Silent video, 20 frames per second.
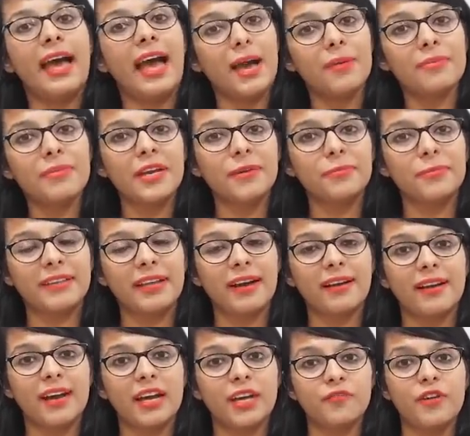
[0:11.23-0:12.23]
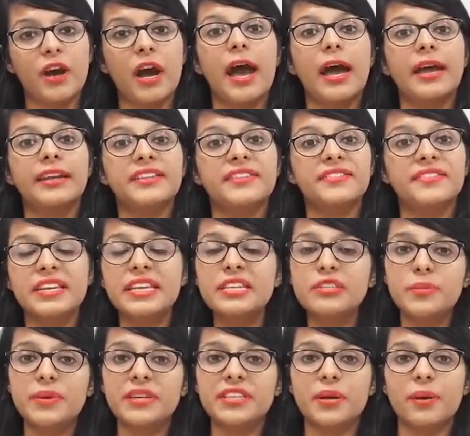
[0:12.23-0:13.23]
I'm Arpita Karwa and in
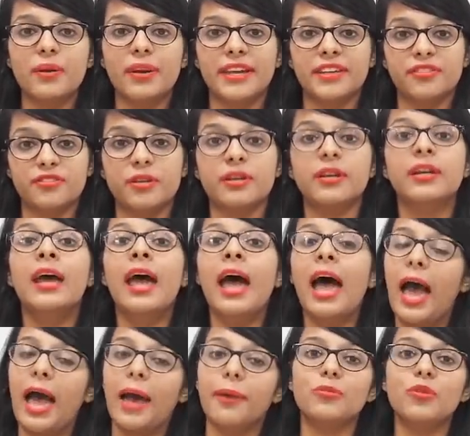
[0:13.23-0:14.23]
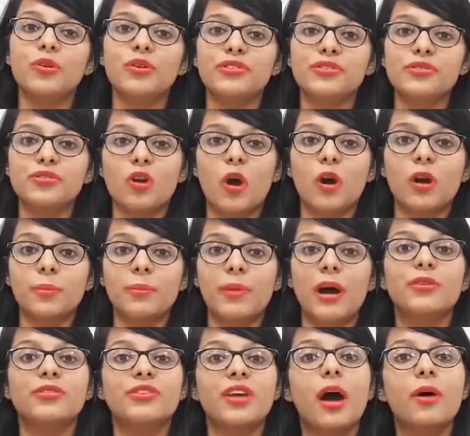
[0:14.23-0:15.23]
this video lecture, I'm going to talk
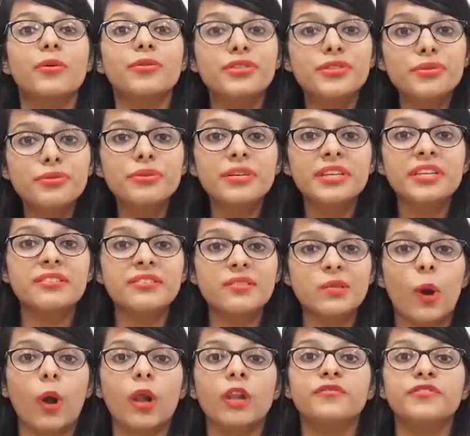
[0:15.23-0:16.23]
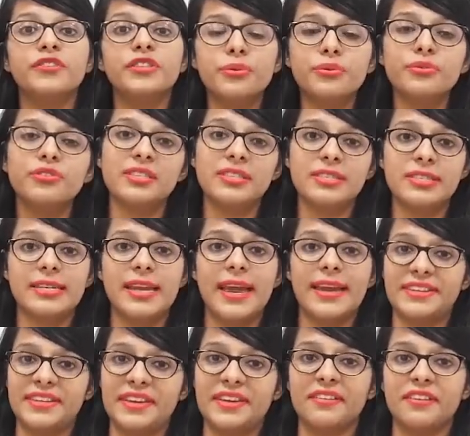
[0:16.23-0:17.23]
about how you can solve UGC
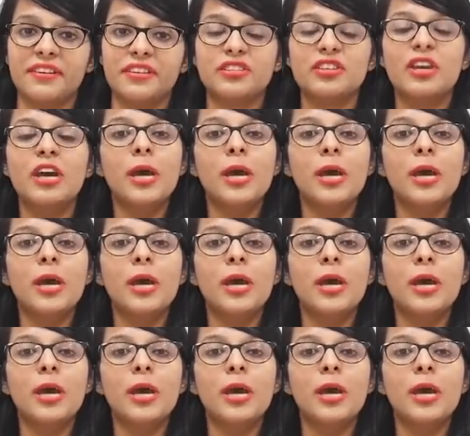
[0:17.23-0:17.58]
NET English